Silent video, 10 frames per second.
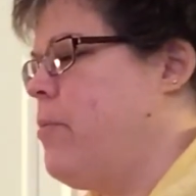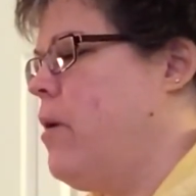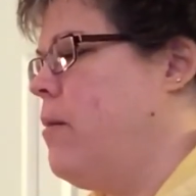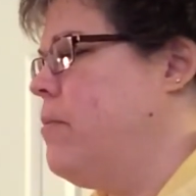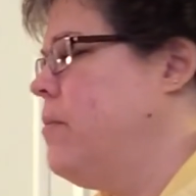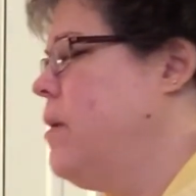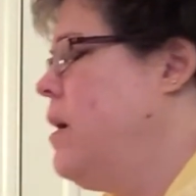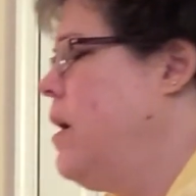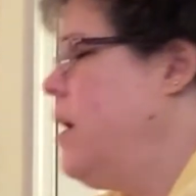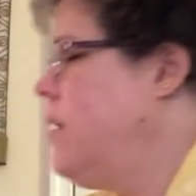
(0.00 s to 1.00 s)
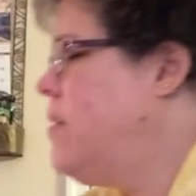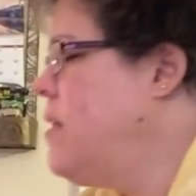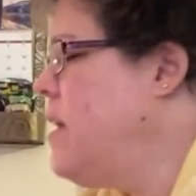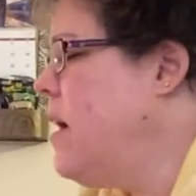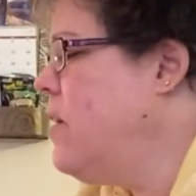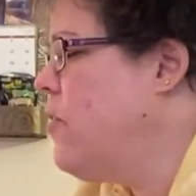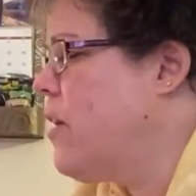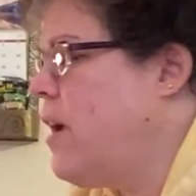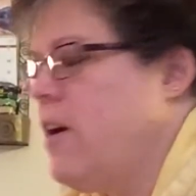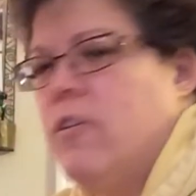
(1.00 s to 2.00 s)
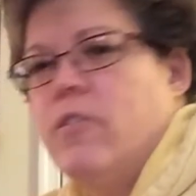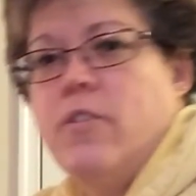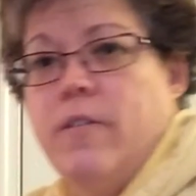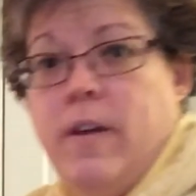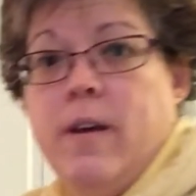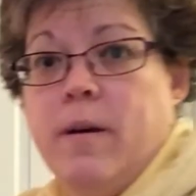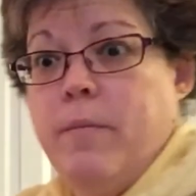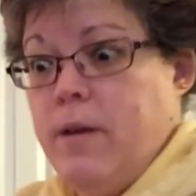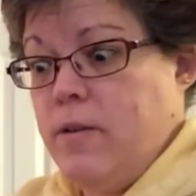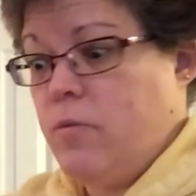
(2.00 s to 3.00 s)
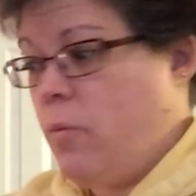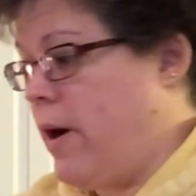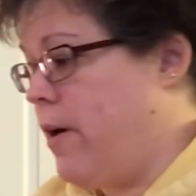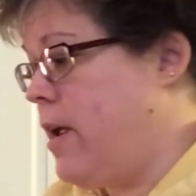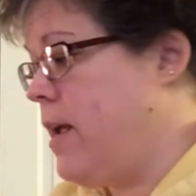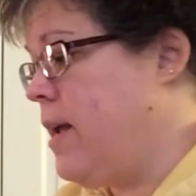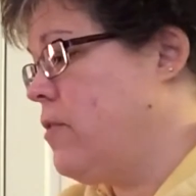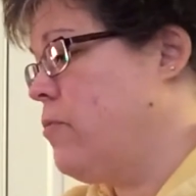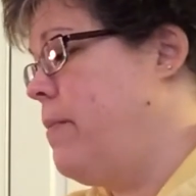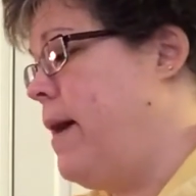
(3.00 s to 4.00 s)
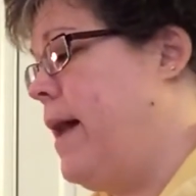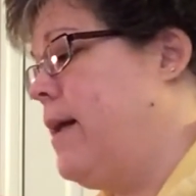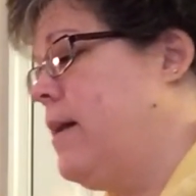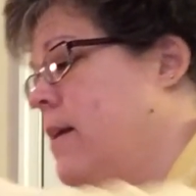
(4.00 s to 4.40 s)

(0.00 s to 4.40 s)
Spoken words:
problem. It's the undercarriage of him is where he gets matted.